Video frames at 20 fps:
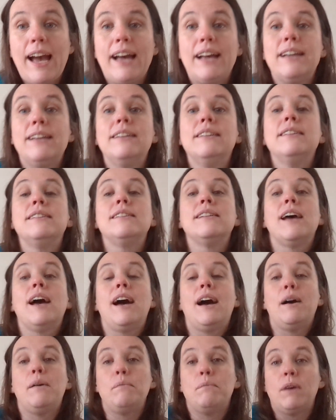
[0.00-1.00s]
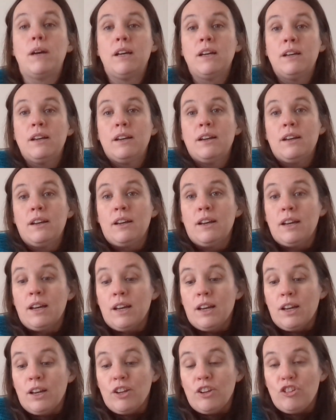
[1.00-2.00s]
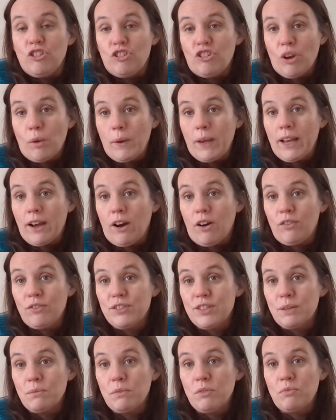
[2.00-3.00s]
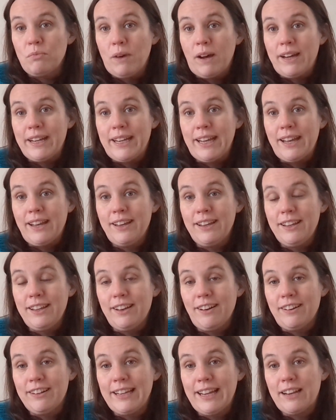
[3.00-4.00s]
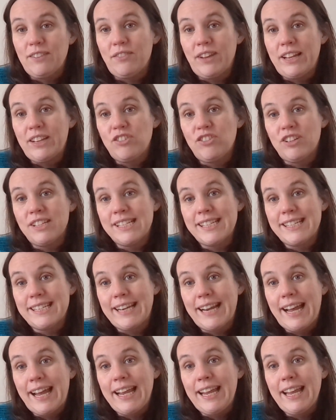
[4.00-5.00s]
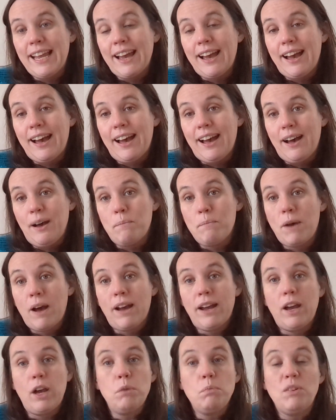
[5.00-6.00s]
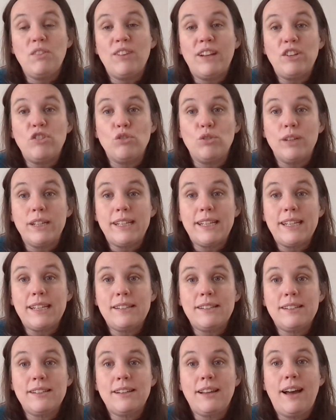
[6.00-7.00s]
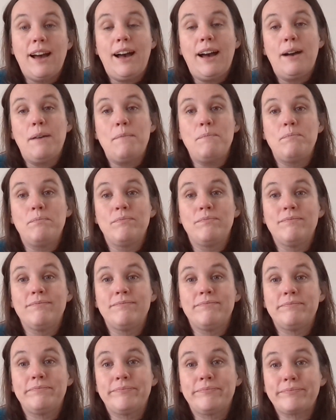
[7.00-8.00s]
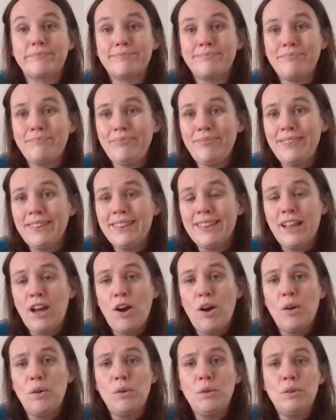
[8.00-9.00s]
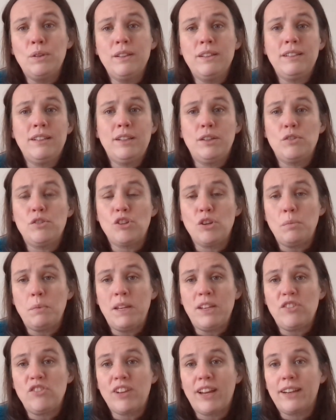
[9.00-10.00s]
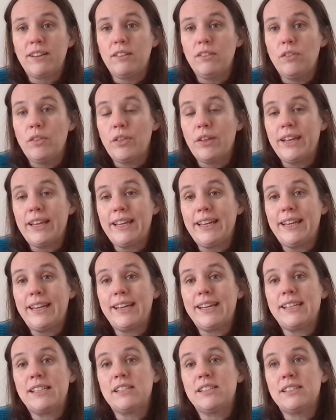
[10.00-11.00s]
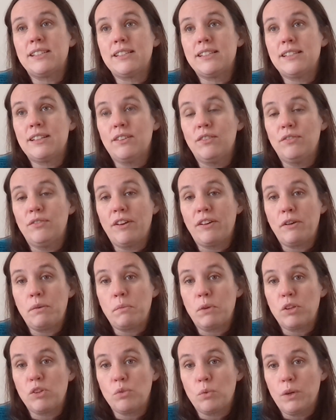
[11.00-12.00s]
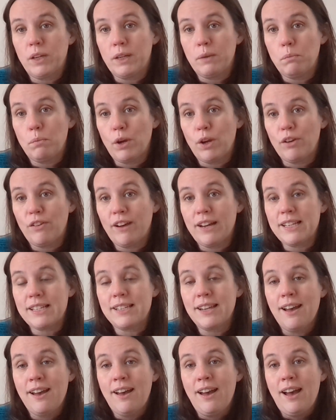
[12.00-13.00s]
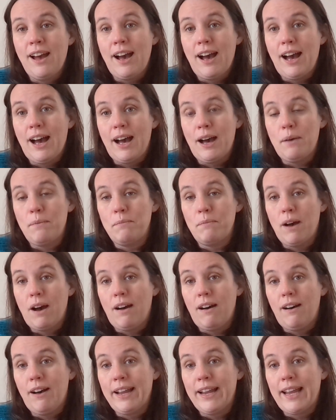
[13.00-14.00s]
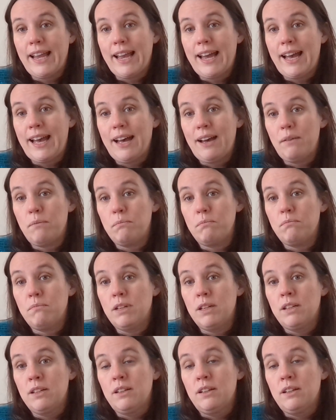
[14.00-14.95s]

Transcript: and showing off some of my yarny adventures today. I hope you've enjoyed it. The whole YouTube channel thing is still very much a work in progress. I am